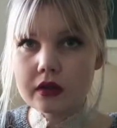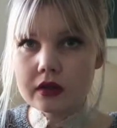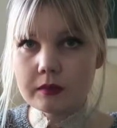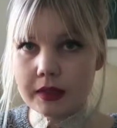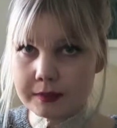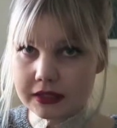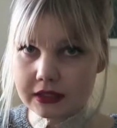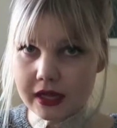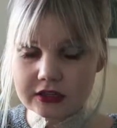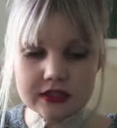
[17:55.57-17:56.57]
the Maybelline
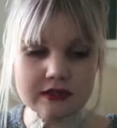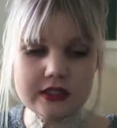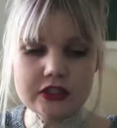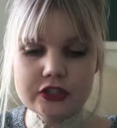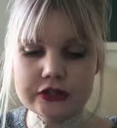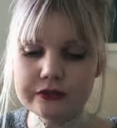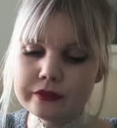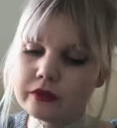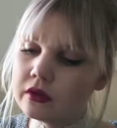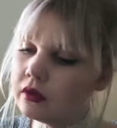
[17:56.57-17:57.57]
Lash Sensational,
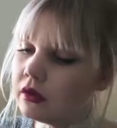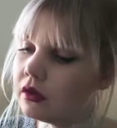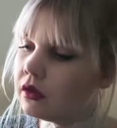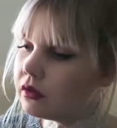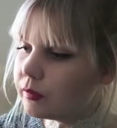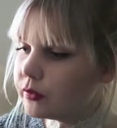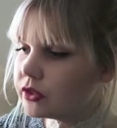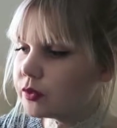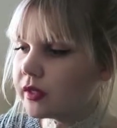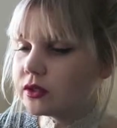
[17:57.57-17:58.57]
the
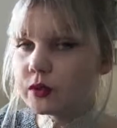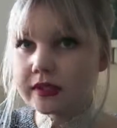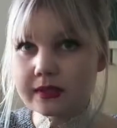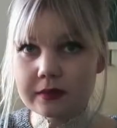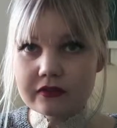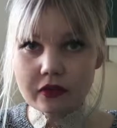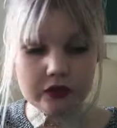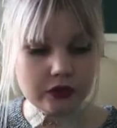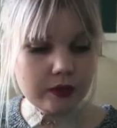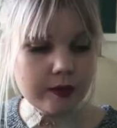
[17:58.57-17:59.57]
Bourjois Twist Up the
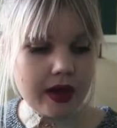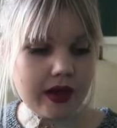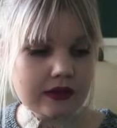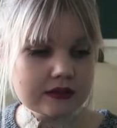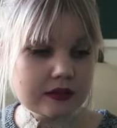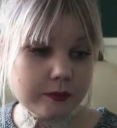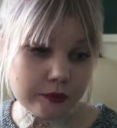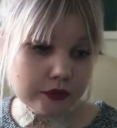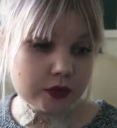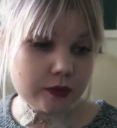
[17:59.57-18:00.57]
Volume, and the
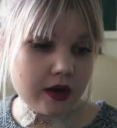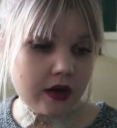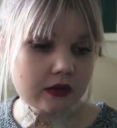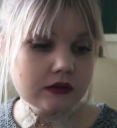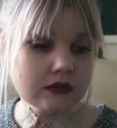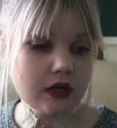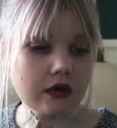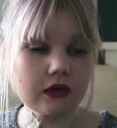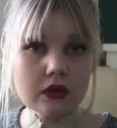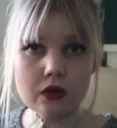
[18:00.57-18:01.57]
Bourjois
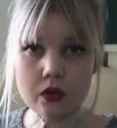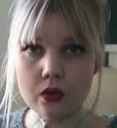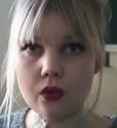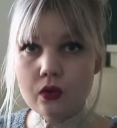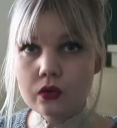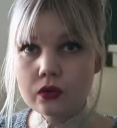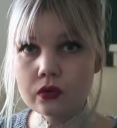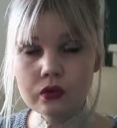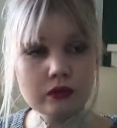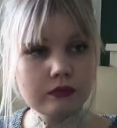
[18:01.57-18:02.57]
Dark Kohl
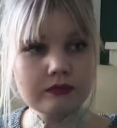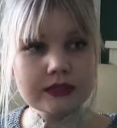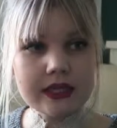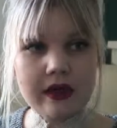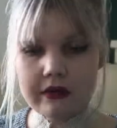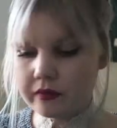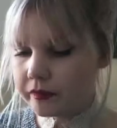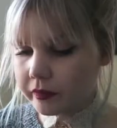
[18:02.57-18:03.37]
mascara.